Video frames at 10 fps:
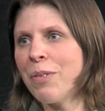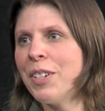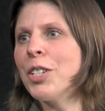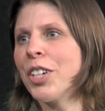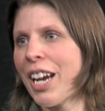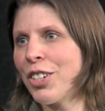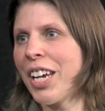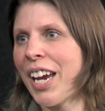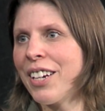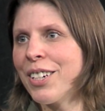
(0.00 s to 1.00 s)
feature
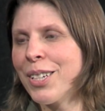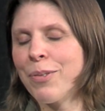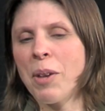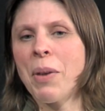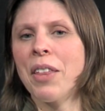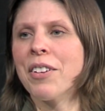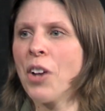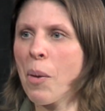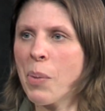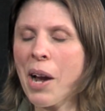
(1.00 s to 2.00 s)
educators from other
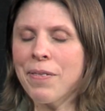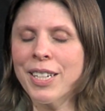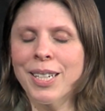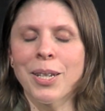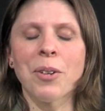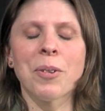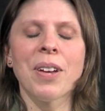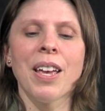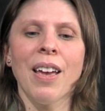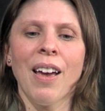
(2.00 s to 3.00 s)
nonprofits. So,
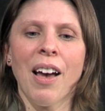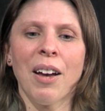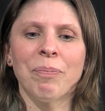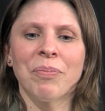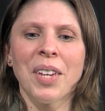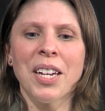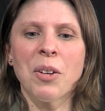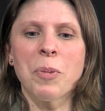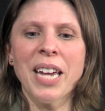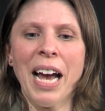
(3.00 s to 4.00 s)

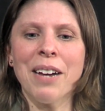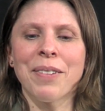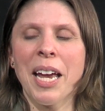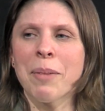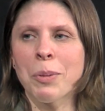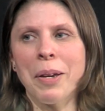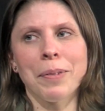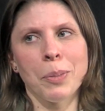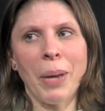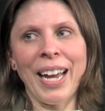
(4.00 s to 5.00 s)
we have camps. We have
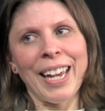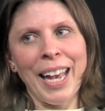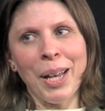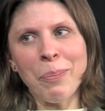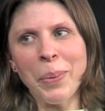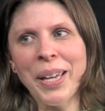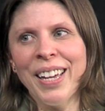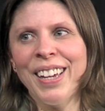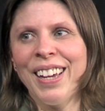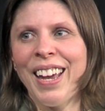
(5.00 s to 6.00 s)
Spy Camp,
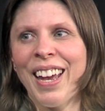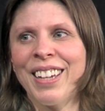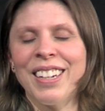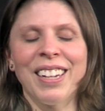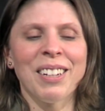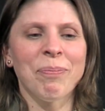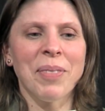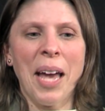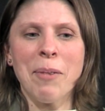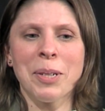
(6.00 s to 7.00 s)
and
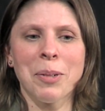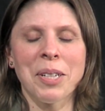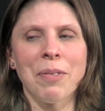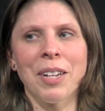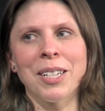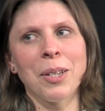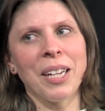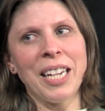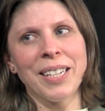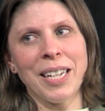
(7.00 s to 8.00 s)
that one's really fun. So the
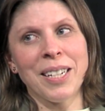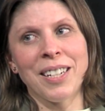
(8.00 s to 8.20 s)
kids get to